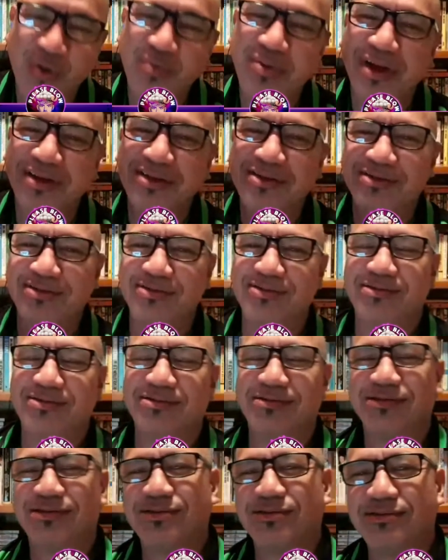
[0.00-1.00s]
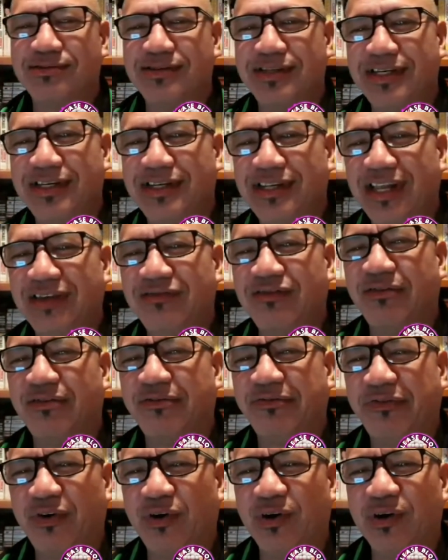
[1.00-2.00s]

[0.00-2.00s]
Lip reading: back to the level 4